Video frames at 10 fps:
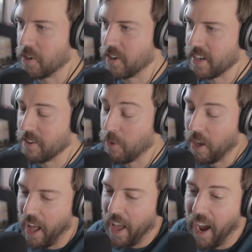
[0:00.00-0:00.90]
you worry.
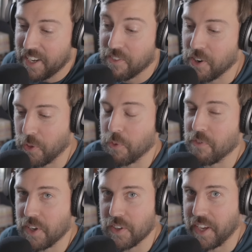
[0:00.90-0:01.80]
Well, I didn't even know the
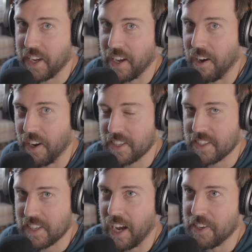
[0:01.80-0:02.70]
reveal date,
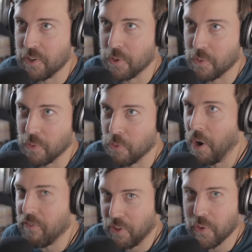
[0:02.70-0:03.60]
honestly. I knew
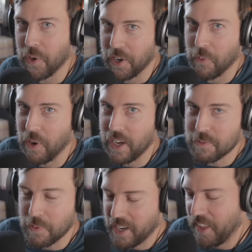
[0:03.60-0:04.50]
roughly when it
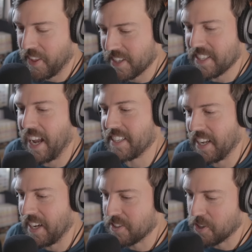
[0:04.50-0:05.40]
was, but not the exact
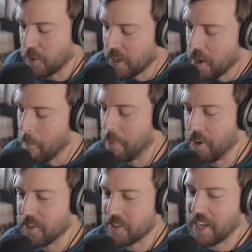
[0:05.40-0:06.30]
day. So
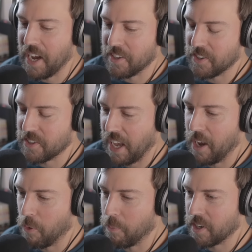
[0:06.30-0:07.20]
put on your calendars.
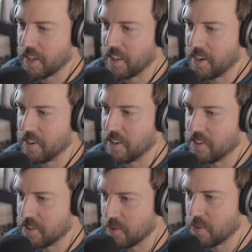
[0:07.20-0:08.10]
I will bring it
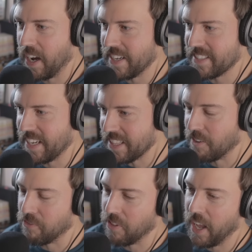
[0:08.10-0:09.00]
there to you guys in the